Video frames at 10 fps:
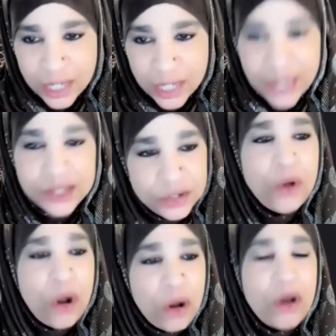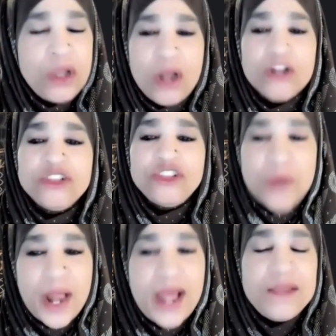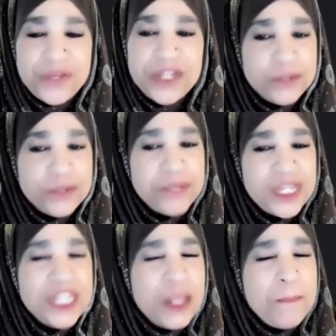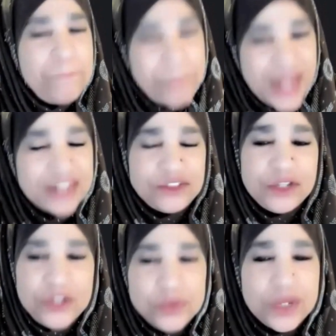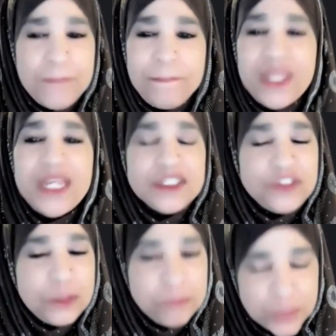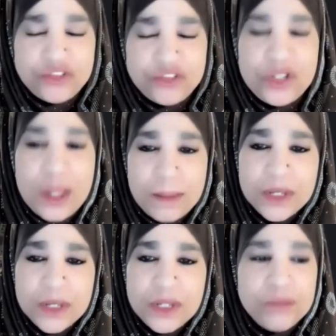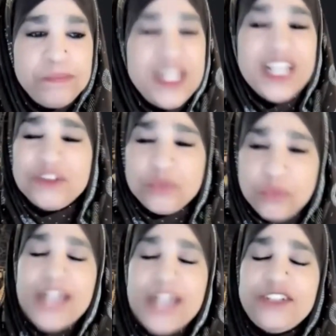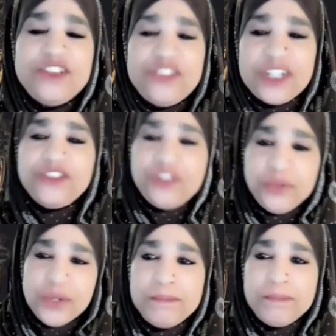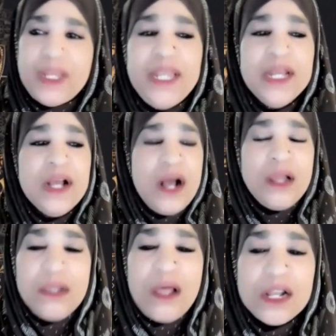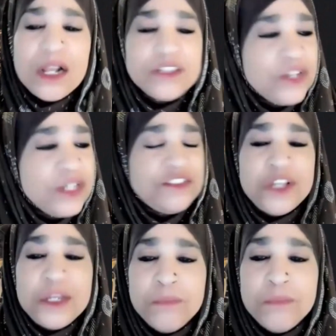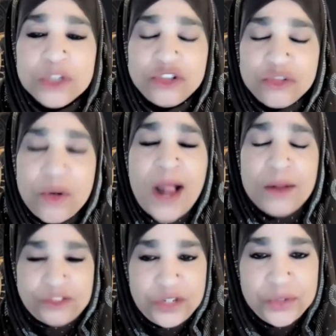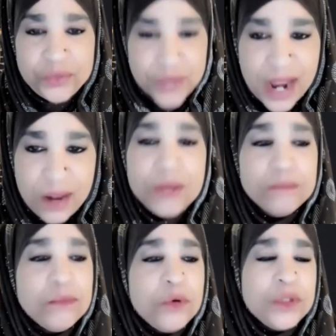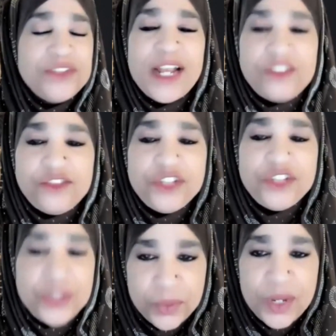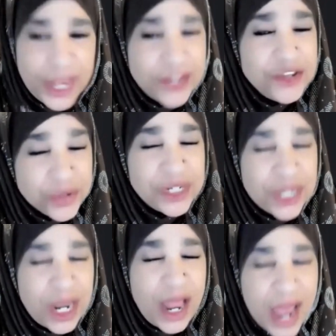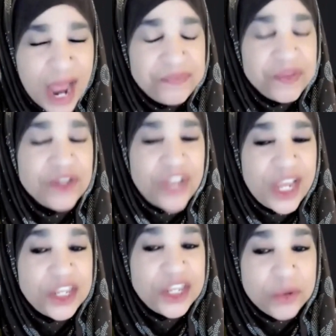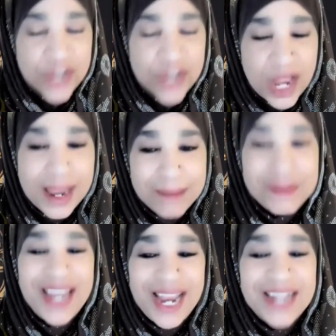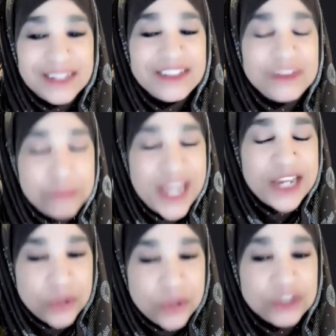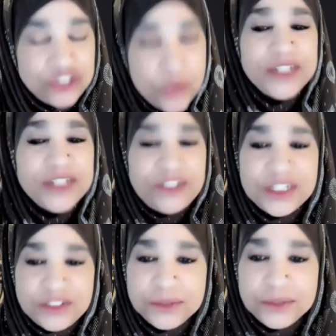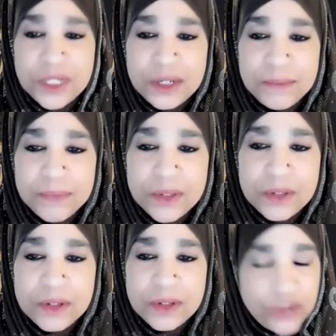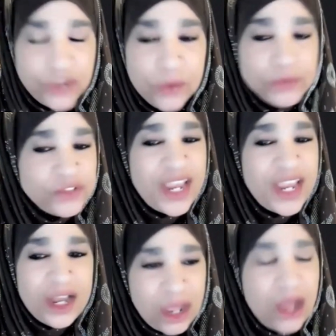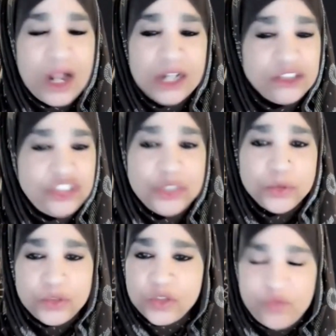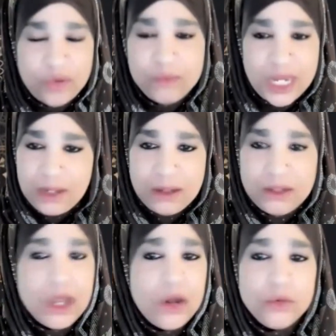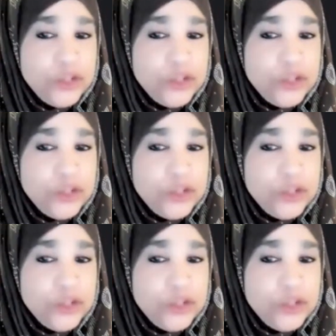and you all are striving to be the best you can be as a Muslim, to be as righteous as you can be, Allah is going to send more trials to you now, more tests to you, and you're going to have to take your time and just make your choices. Don't say Allah chooses for me. No,